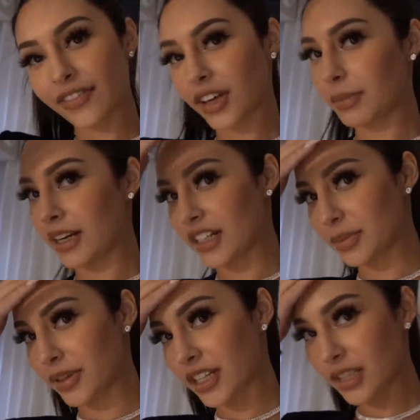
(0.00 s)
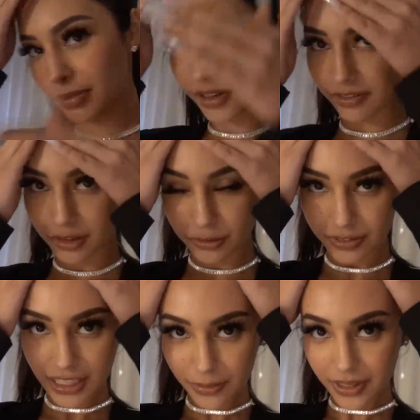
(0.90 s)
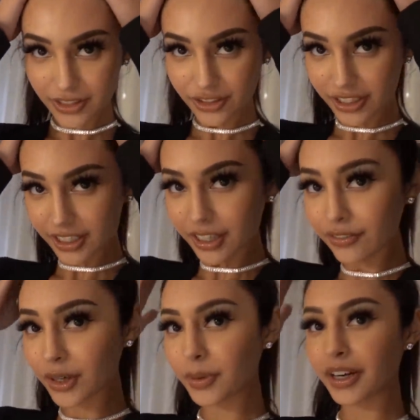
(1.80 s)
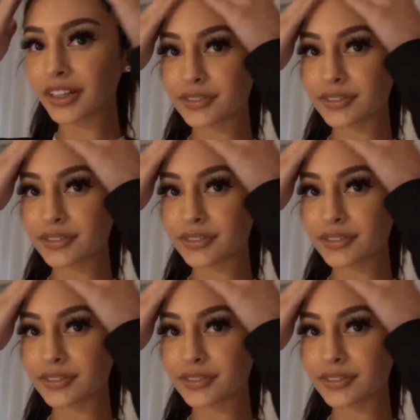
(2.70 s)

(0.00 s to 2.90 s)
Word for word: I forgot my hairspray, so my little flyaways are like everywhere.